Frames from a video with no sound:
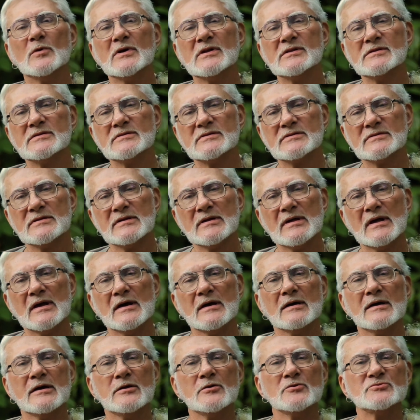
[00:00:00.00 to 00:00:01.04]
one's
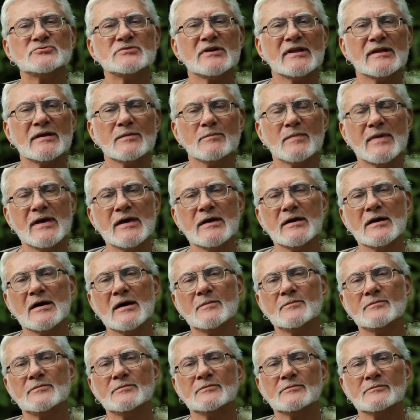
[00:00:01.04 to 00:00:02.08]
energetic
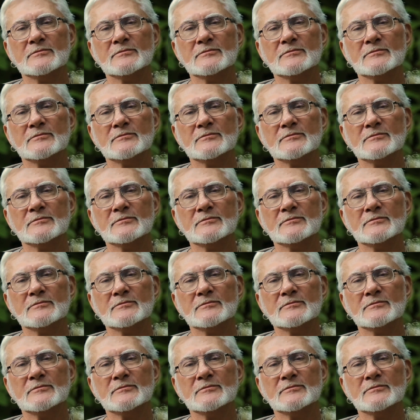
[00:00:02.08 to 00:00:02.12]
makeup,